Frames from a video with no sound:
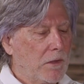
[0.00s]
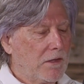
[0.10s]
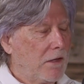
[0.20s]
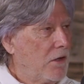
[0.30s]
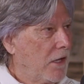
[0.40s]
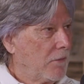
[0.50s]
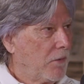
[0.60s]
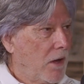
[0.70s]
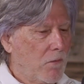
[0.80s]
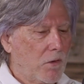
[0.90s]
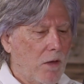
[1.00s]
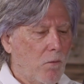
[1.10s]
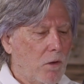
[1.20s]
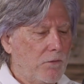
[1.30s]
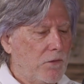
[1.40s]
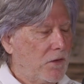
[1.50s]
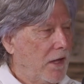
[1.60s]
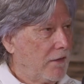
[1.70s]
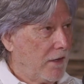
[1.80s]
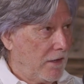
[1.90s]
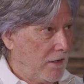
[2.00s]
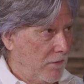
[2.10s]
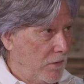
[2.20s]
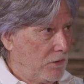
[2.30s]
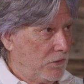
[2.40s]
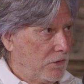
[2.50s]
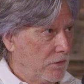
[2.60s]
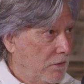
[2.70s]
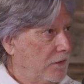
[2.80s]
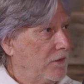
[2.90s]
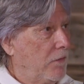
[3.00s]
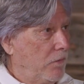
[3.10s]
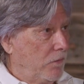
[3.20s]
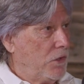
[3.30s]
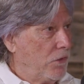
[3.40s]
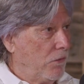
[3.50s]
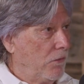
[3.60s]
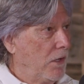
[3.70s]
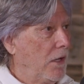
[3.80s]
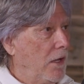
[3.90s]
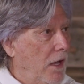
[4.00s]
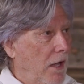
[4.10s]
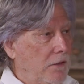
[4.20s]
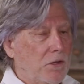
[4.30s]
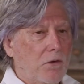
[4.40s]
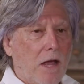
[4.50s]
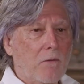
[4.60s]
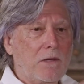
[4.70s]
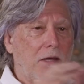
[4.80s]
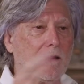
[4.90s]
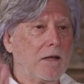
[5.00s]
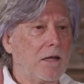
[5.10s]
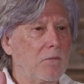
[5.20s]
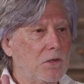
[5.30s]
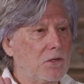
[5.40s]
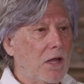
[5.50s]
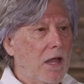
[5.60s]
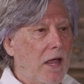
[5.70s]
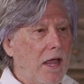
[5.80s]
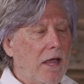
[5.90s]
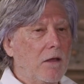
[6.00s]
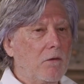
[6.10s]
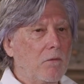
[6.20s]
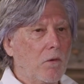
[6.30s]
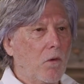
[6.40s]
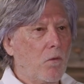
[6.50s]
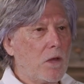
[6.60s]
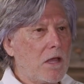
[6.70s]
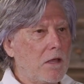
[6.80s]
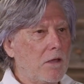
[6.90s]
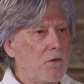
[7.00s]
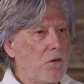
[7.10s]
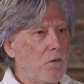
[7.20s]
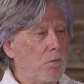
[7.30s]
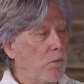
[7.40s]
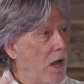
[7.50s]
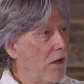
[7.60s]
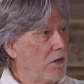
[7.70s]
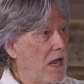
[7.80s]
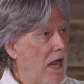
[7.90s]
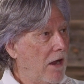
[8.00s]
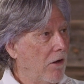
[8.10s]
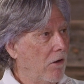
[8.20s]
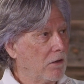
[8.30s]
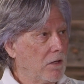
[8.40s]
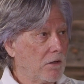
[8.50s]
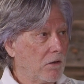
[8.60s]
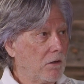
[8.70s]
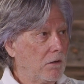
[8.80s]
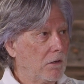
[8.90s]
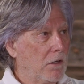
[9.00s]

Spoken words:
then you got the problem, okay, what if you take that image, let's say you, and so now we take that image and we give you brown hair a little,